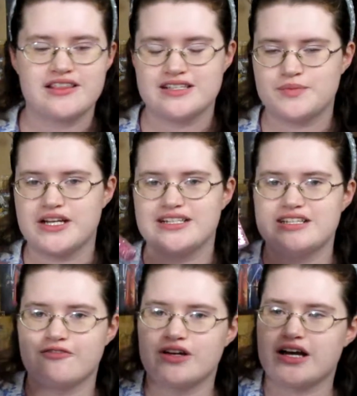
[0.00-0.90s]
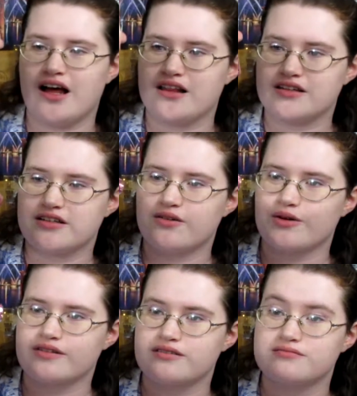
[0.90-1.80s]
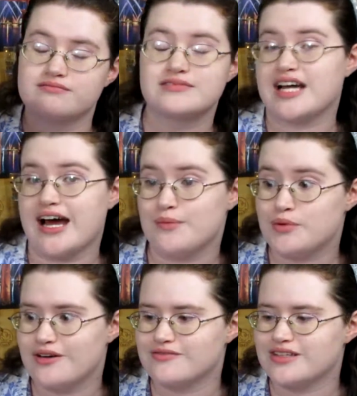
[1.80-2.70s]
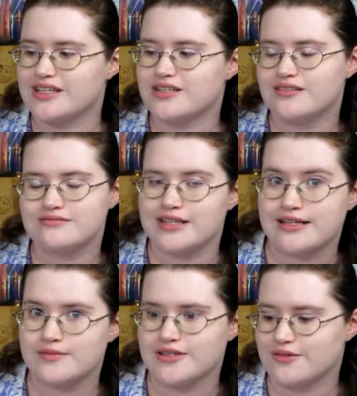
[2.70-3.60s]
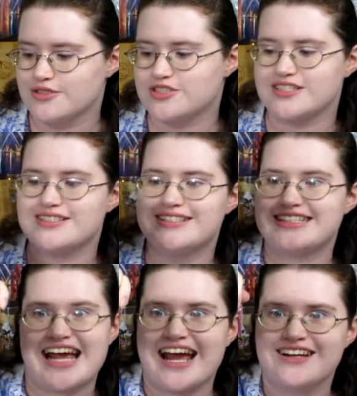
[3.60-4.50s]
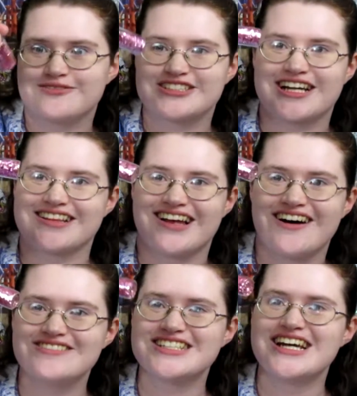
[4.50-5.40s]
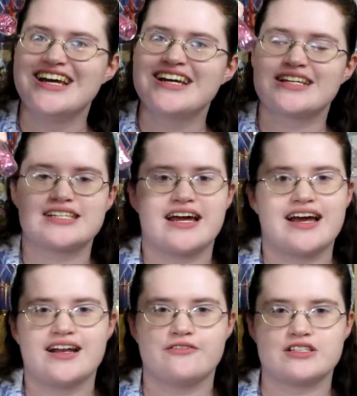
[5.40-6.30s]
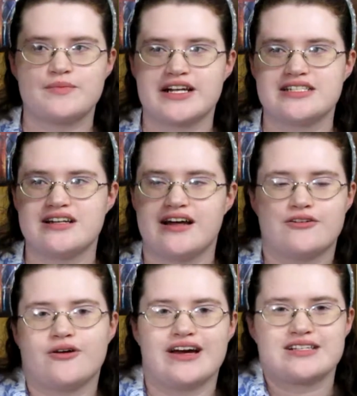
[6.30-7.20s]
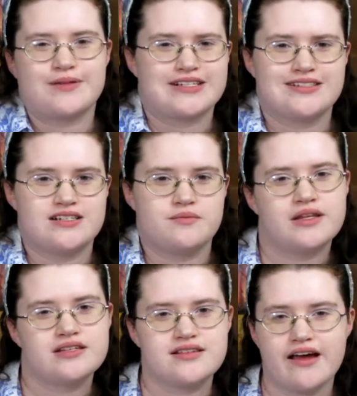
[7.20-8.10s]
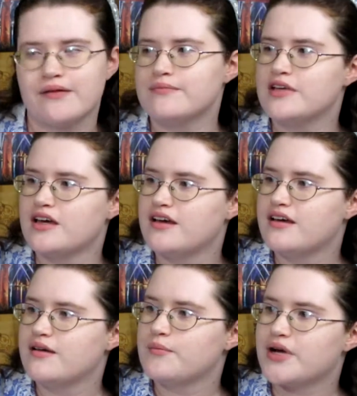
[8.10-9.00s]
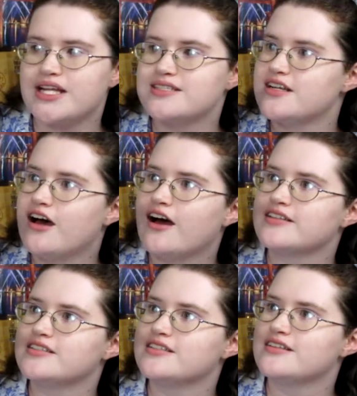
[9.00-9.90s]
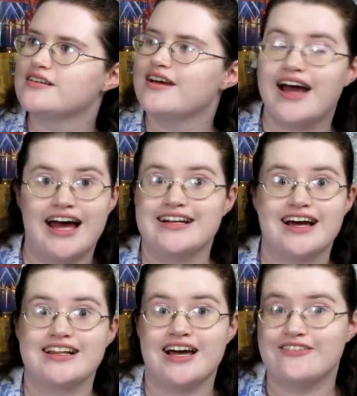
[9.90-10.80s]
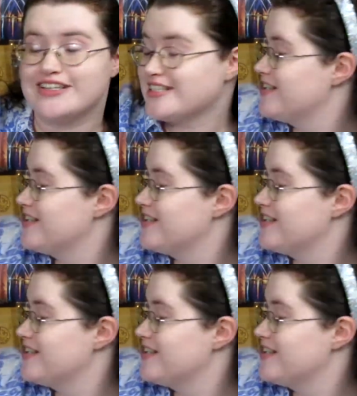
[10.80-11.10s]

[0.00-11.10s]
has been a different color or type of glitter. Last month it was just sand, which I loved, because I kind of expected, I don't know, I expected it to be the same, but it's not and I love it.